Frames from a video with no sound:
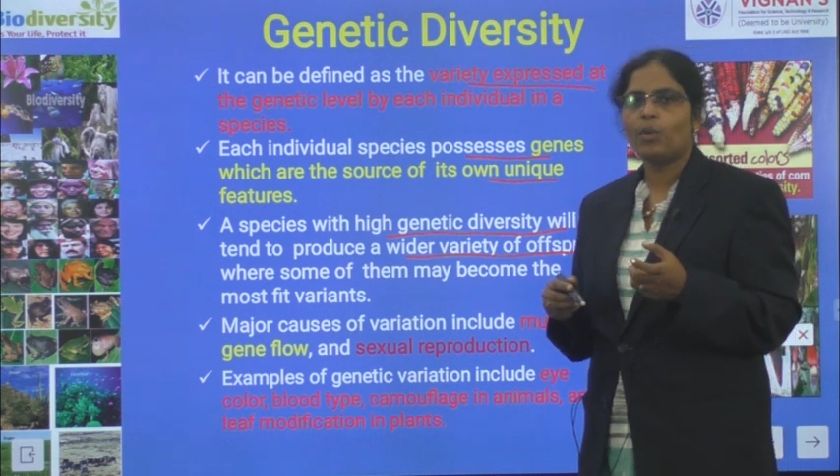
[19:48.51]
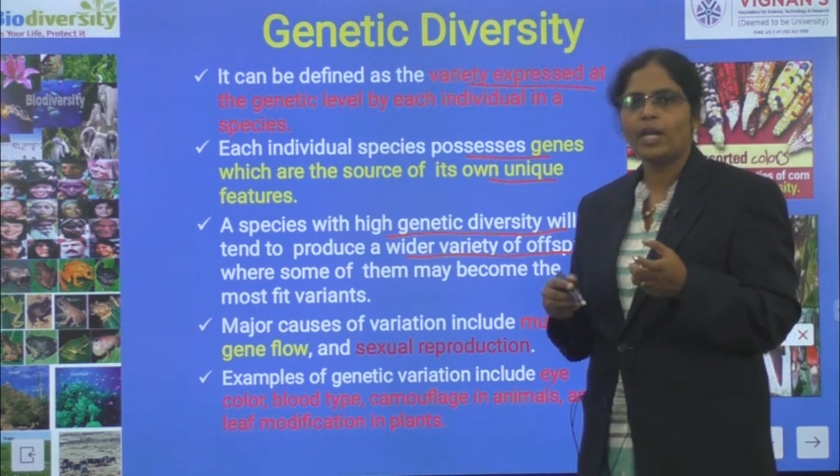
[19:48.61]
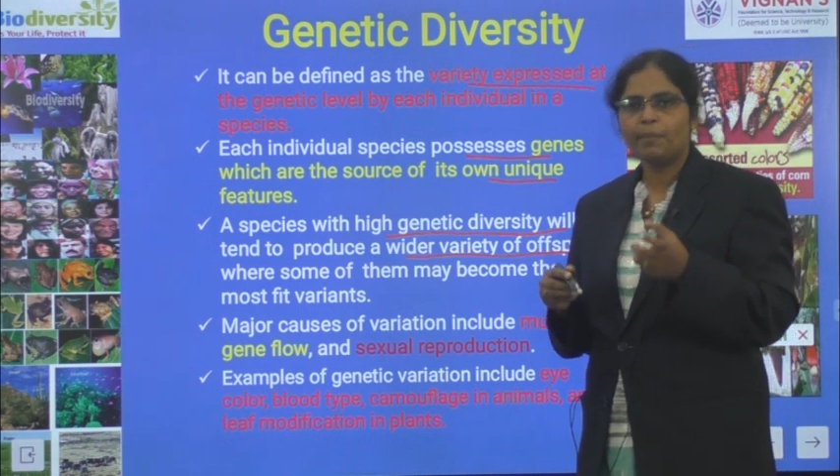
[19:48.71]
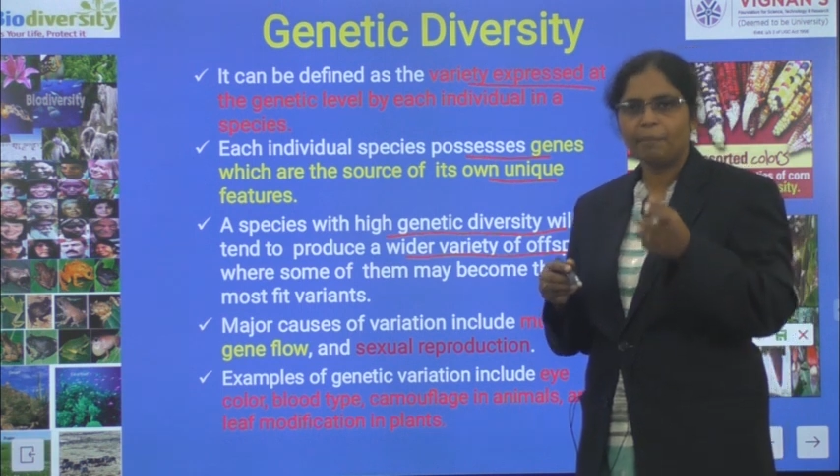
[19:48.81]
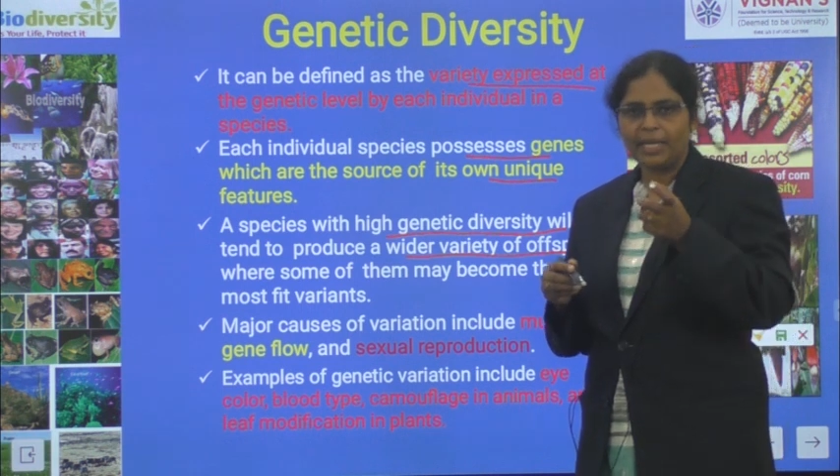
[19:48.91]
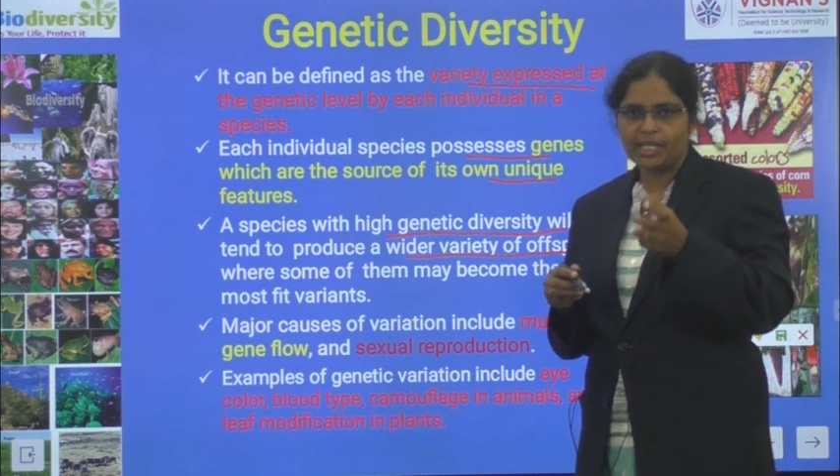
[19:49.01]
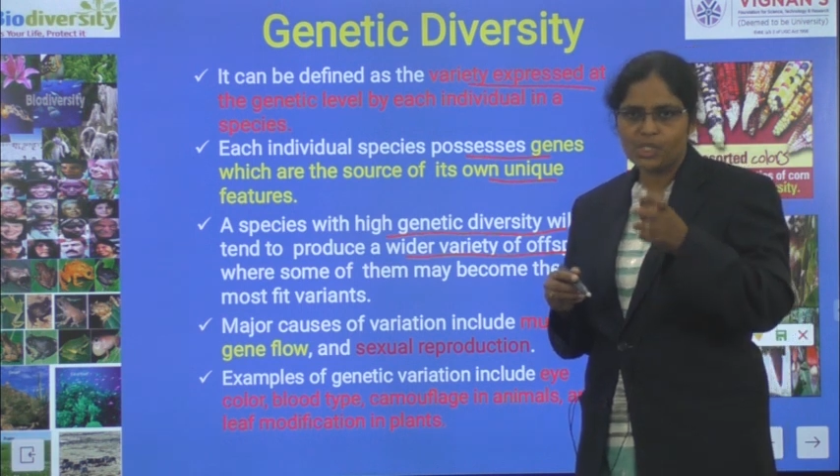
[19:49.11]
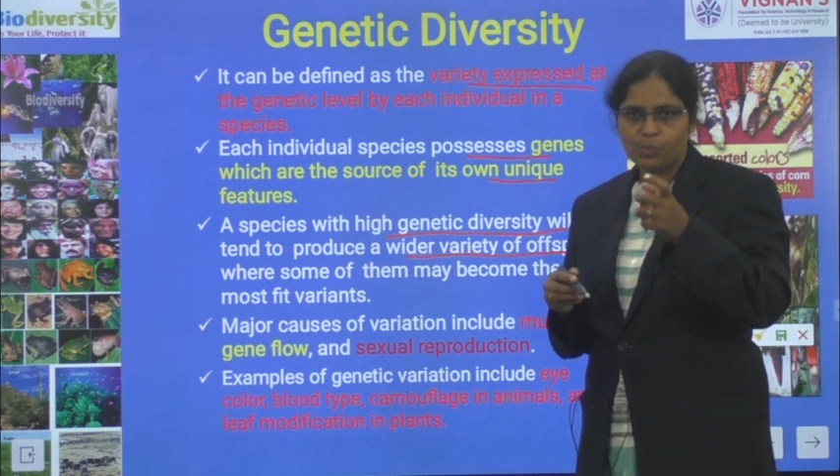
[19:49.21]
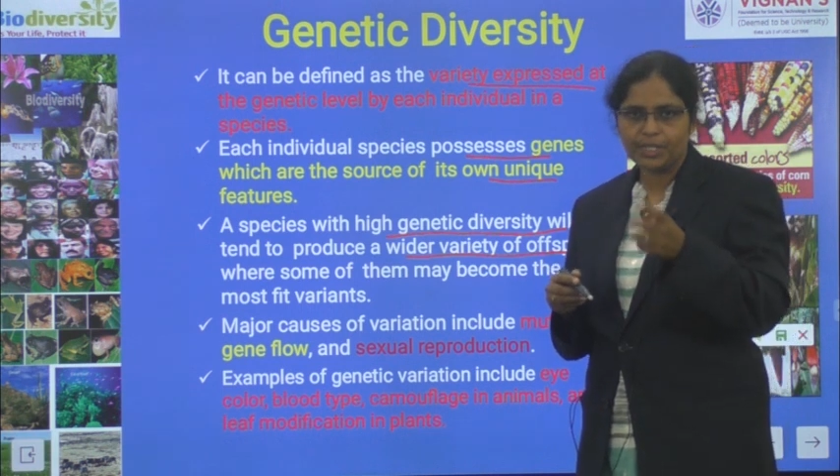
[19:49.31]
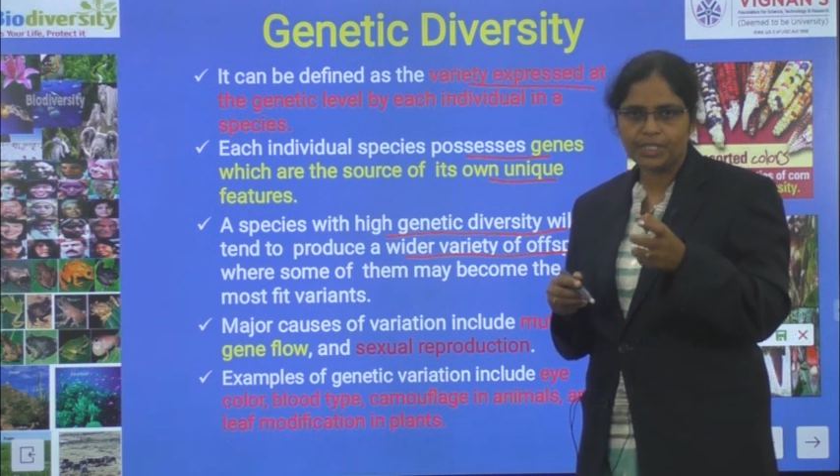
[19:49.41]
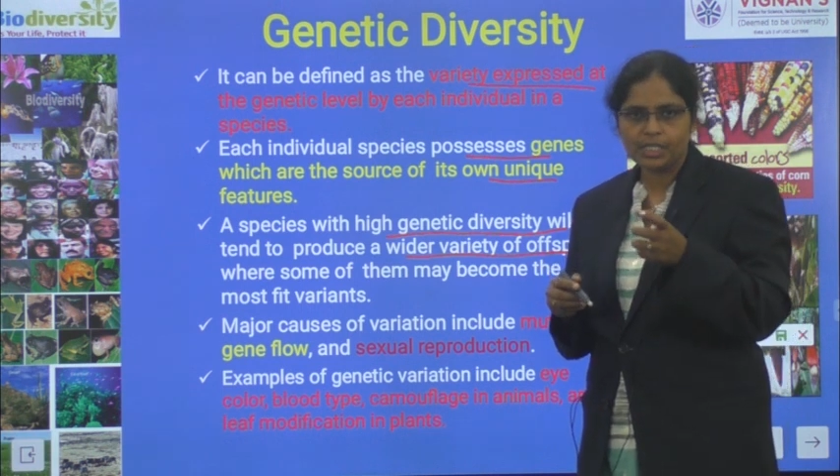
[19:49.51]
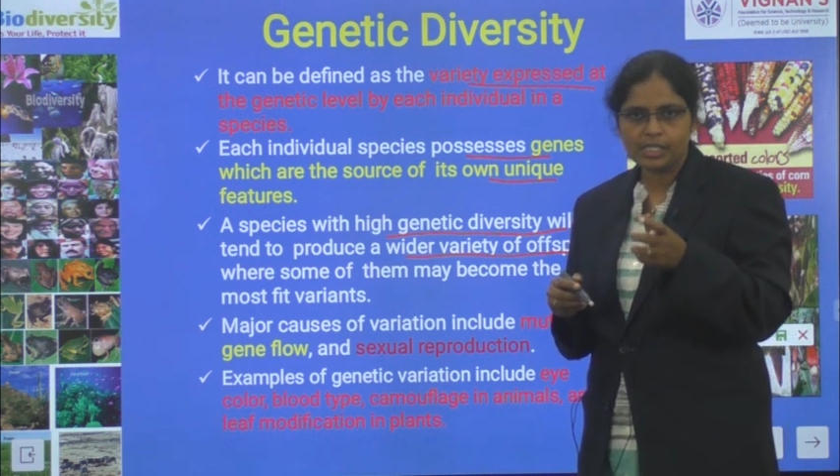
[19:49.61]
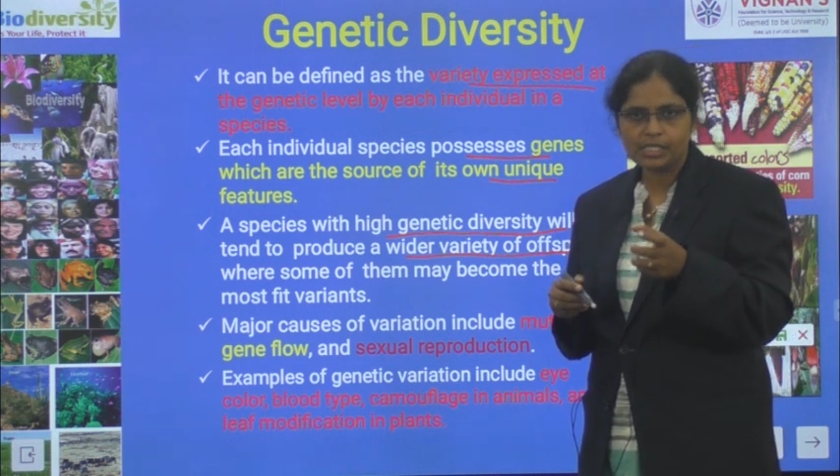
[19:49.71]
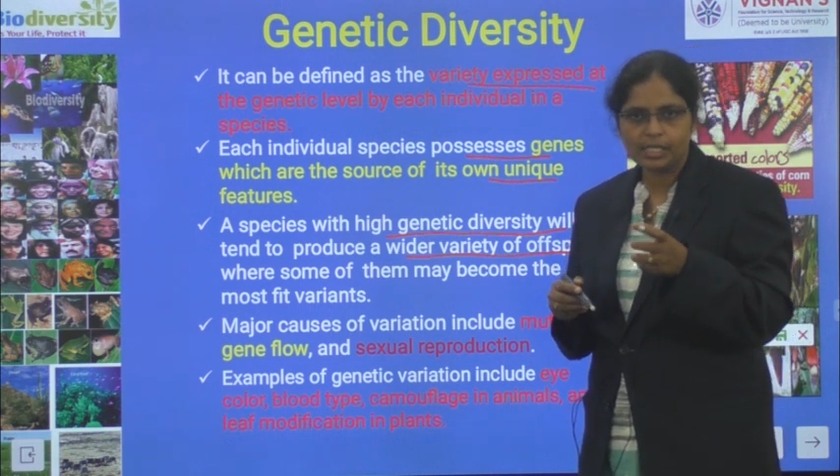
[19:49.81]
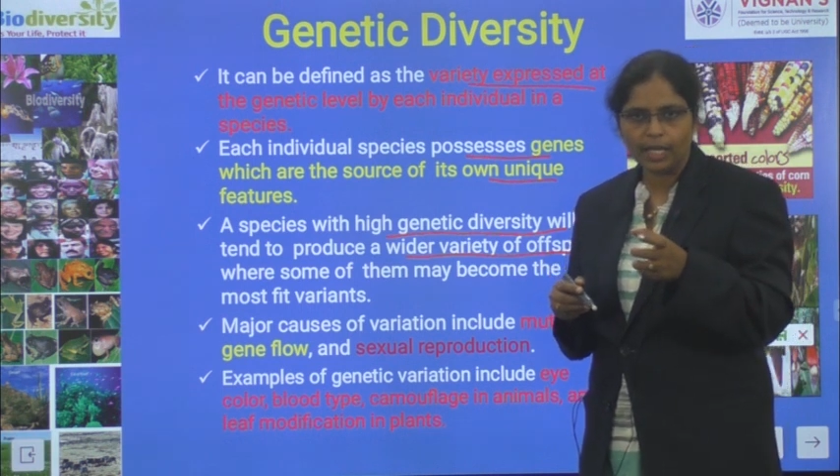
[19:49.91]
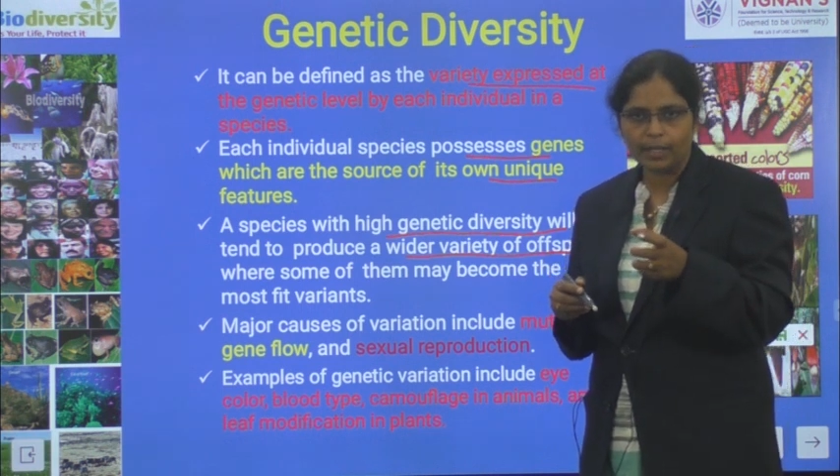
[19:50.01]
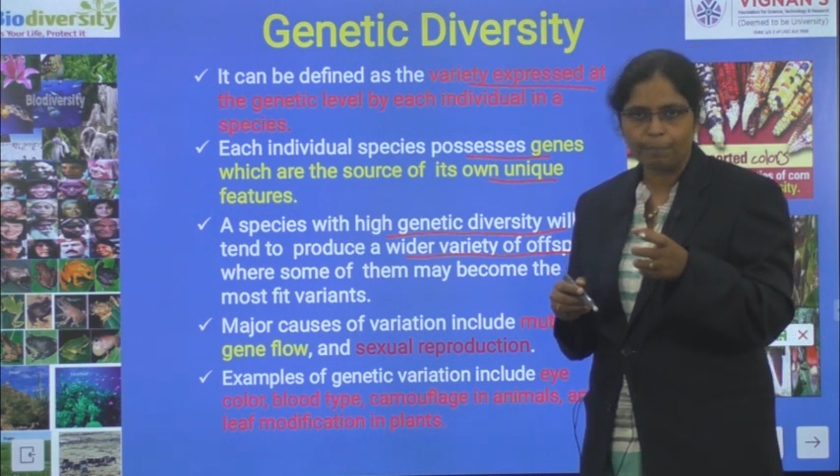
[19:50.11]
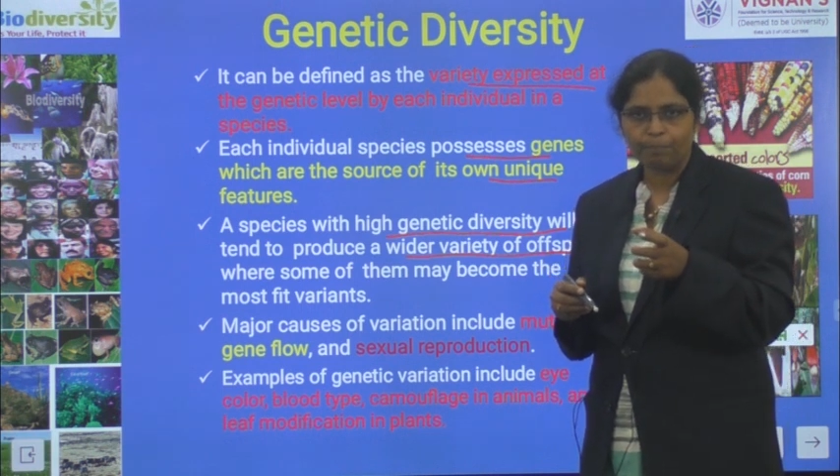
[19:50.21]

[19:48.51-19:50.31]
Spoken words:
one parent species is there.